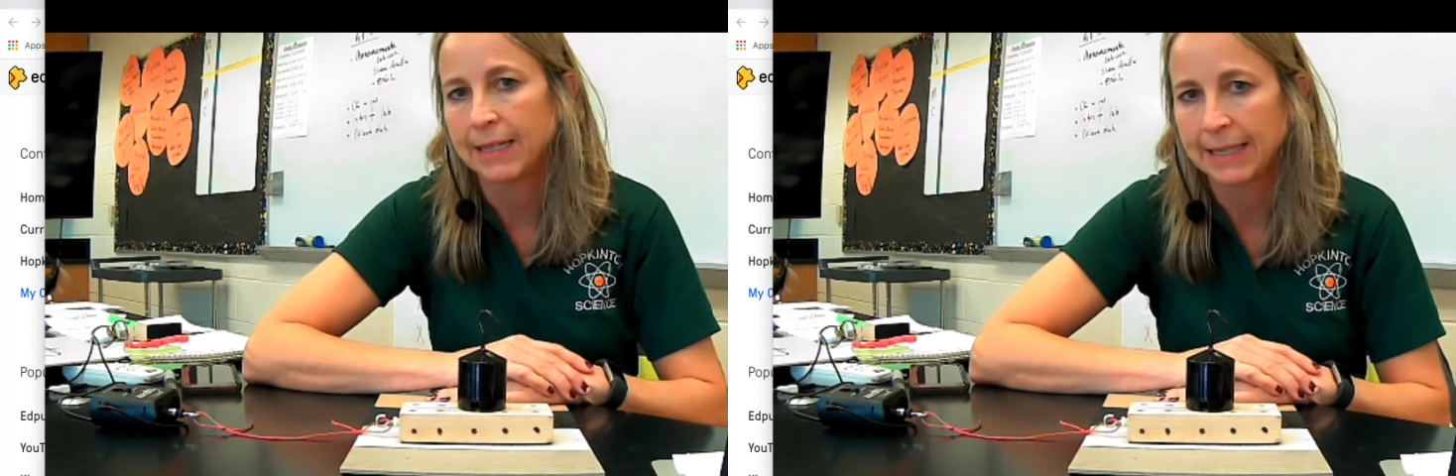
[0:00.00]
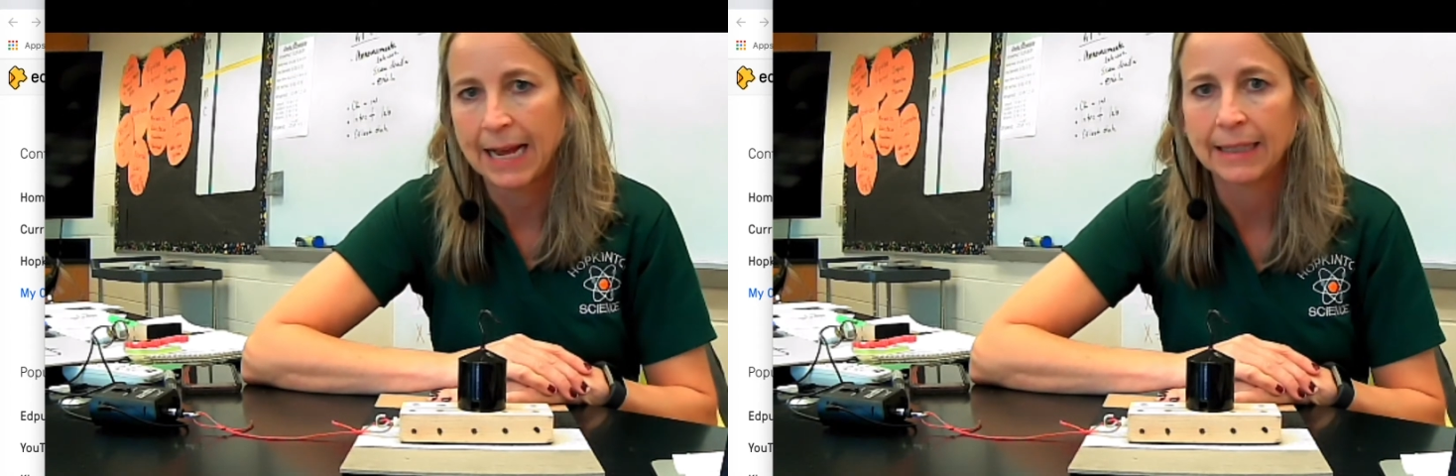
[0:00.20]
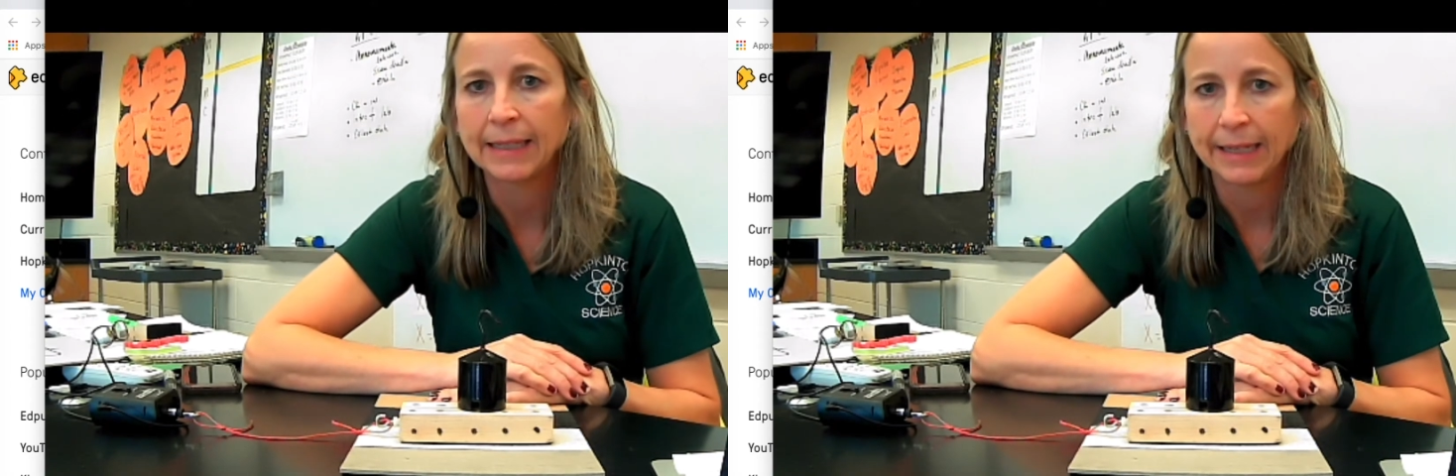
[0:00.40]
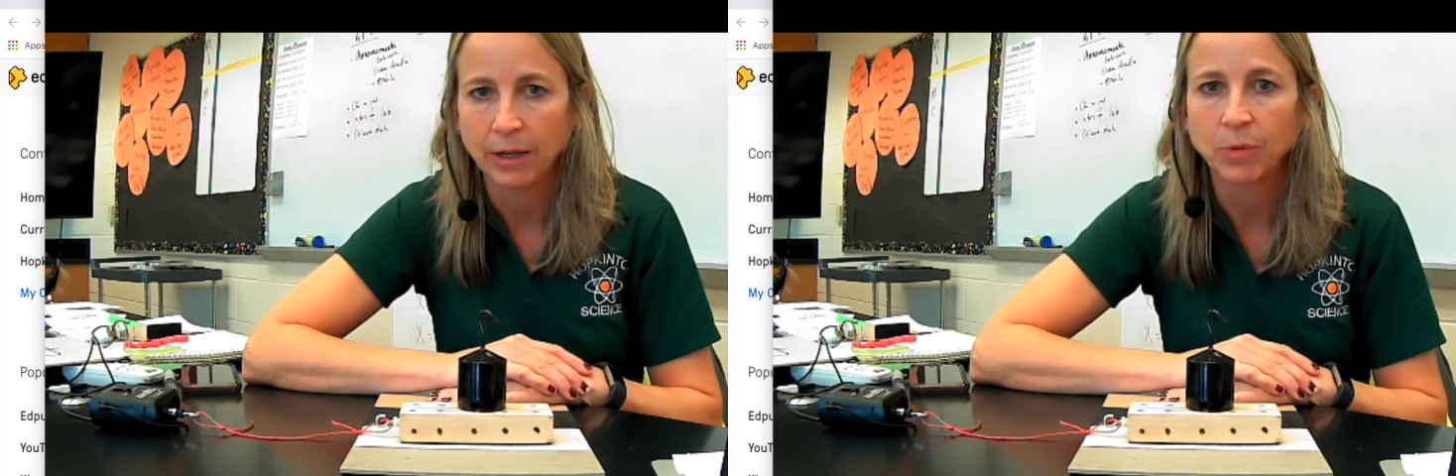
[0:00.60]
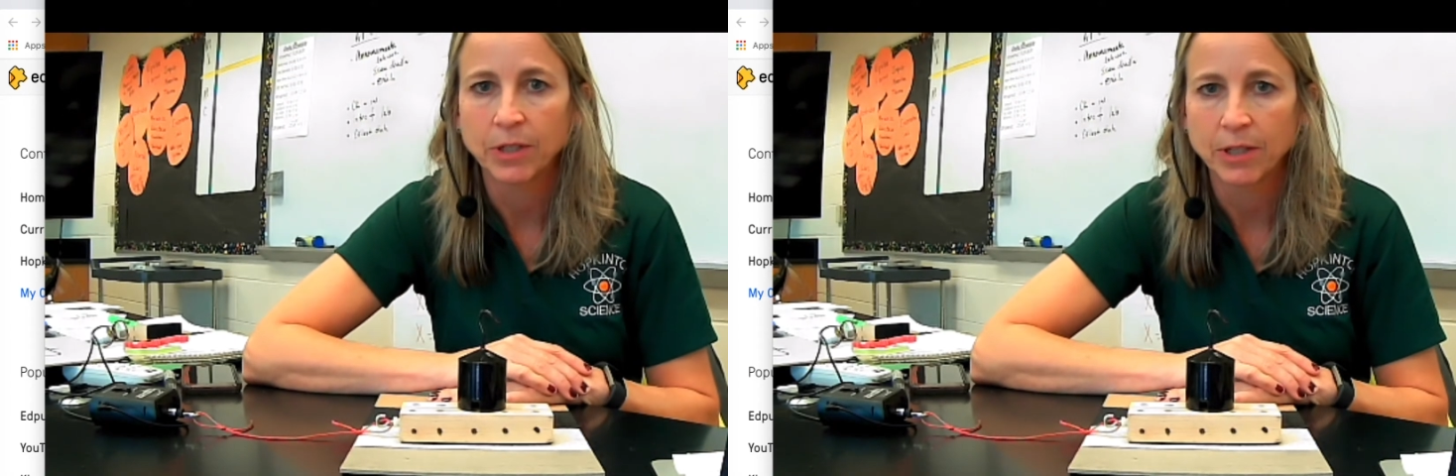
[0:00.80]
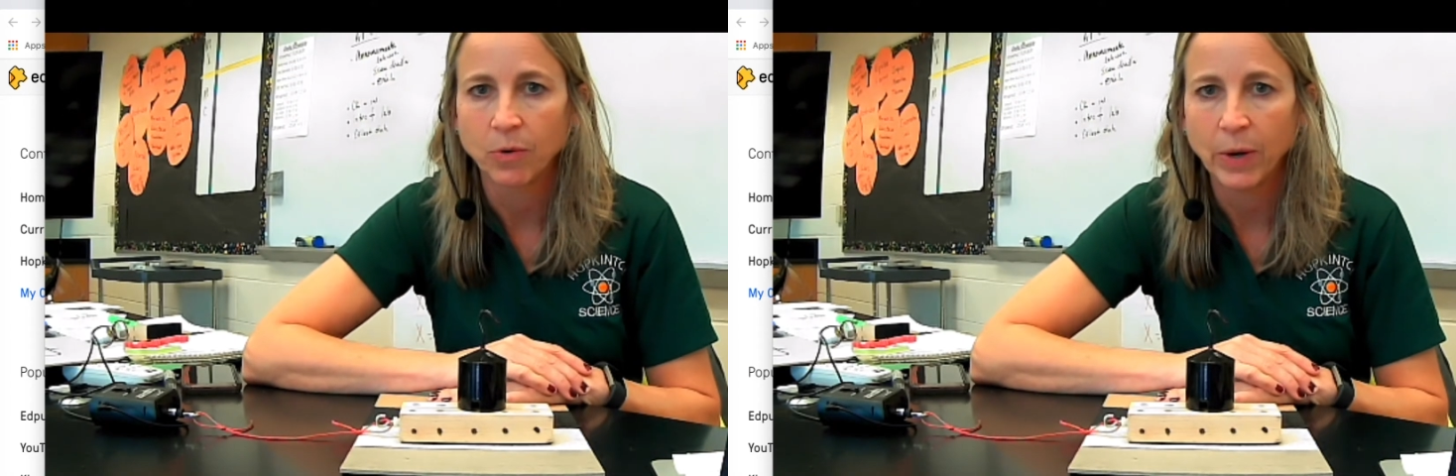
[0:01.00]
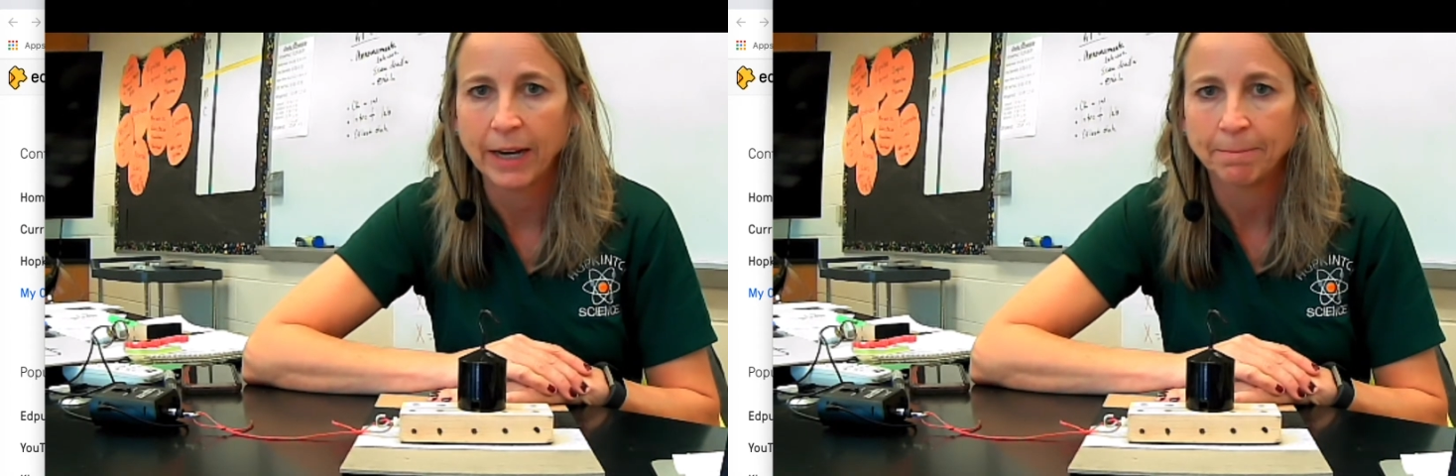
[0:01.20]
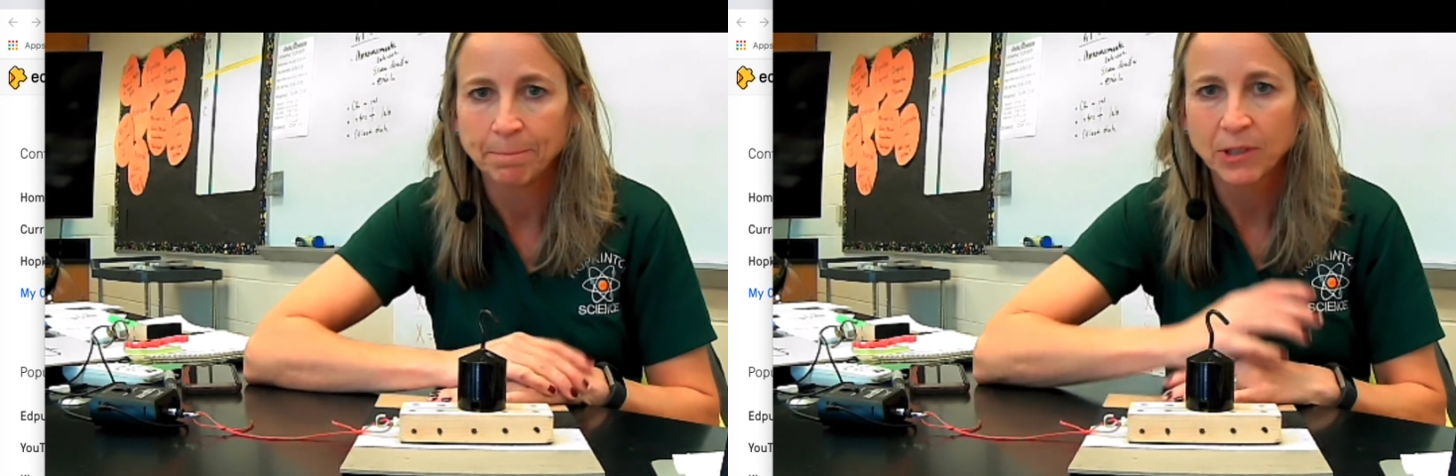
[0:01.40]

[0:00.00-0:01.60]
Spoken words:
exactly equal to the weight.